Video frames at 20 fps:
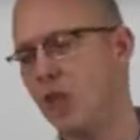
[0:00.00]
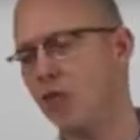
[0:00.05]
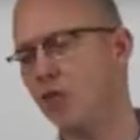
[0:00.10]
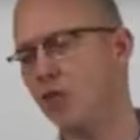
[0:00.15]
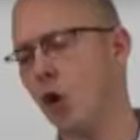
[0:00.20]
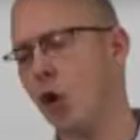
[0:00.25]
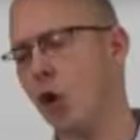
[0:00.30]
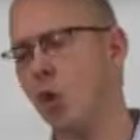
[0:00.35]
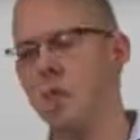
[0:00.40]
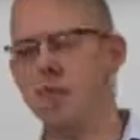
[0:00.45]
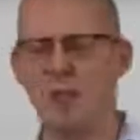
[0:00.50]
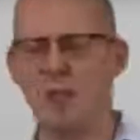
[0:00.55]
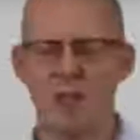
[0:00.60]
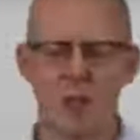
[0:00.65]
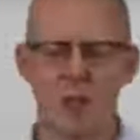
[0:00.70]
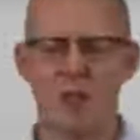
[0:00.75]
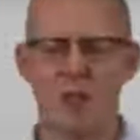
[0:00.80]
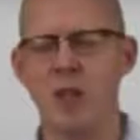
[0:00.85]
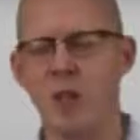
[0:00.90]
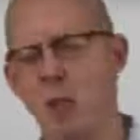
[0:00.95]
So,
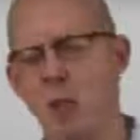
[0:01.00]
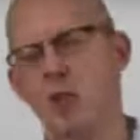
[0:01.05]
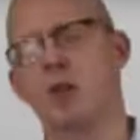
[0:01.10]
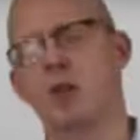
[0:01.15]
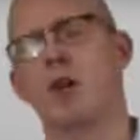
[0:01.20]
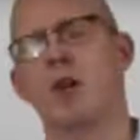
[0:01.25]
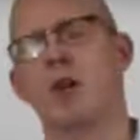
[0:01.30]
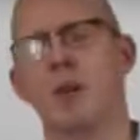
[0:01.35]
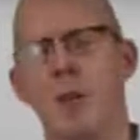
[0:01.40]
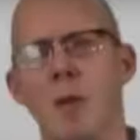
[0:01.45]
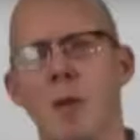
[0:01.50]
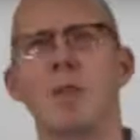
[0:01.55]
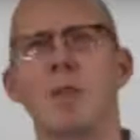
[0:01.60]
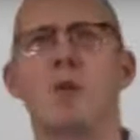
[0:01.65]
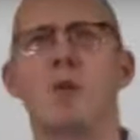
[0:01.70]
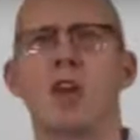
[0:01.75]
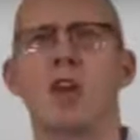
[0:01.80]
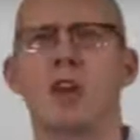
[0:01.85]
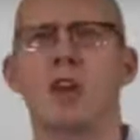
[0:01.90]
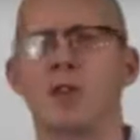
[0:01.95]
here we're talking about
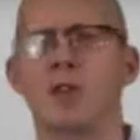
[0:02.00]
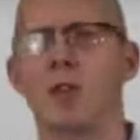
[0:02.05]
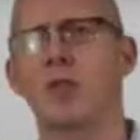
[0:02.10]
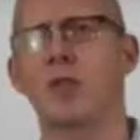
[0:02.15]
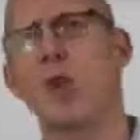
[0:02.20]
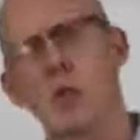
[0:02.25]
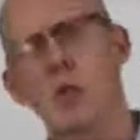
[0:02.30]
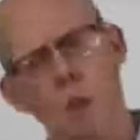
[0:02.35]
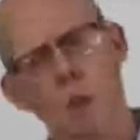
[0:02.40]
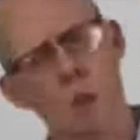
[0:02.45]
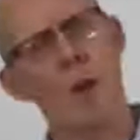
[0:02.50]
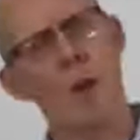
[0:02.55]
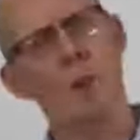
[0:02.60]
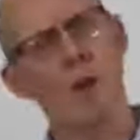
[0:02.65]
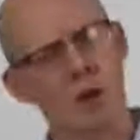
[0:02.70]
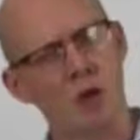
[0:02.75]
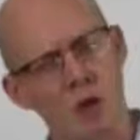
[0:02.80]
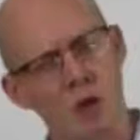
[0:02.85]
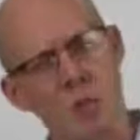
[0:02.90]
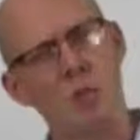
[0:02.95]
memory as sort of
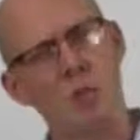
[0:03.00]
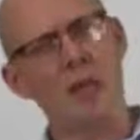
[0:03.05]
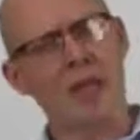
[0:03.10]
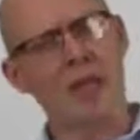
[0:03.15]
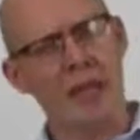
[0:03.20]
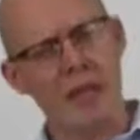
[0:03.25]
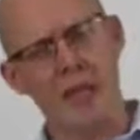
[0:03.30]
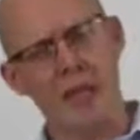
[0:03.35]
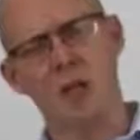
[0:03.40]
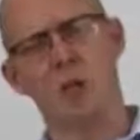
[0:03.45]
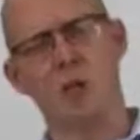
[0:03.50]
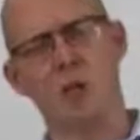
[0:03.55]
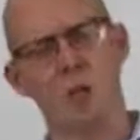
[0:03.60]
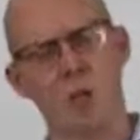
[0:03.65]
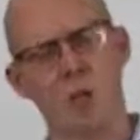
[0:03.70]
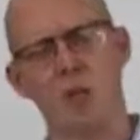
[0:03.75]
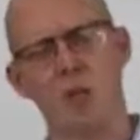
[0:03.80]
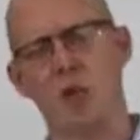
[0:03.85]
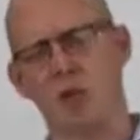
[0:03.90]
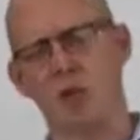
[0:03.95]
remembering your planning,
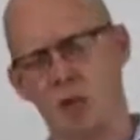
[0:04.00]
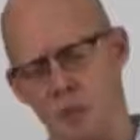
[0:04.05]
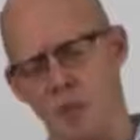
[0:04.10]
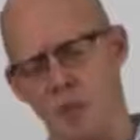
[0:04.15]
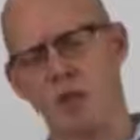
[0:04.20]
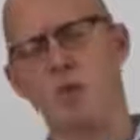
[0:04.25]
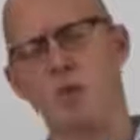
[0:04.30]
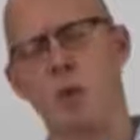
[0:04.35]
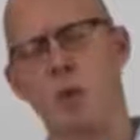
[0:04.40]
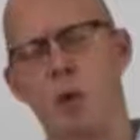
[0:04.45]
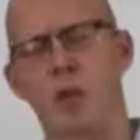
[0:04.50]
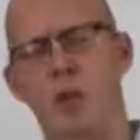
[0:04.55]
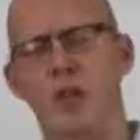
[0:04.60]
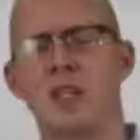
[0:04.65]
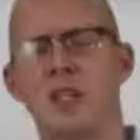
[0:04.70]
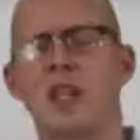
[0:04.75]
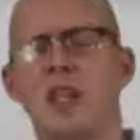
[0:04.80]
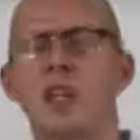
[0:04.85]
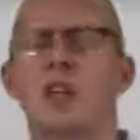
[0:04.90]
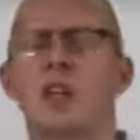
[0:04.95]
remembering your
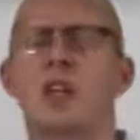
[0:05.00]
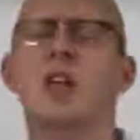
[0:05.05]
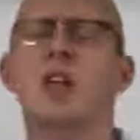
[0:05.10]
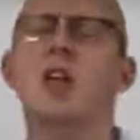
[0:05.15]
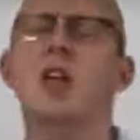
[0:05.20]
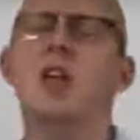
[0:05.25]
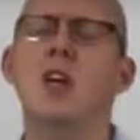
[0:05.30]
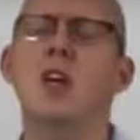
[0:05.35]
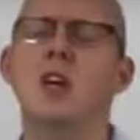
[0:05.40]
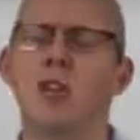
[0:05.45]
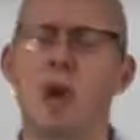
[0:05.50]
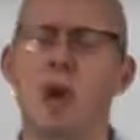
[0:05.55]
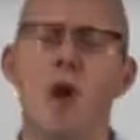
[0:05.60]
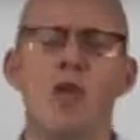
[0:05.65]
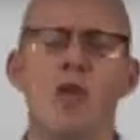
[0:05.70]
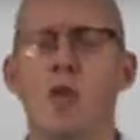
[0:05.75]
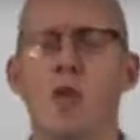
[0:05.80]
orientation. So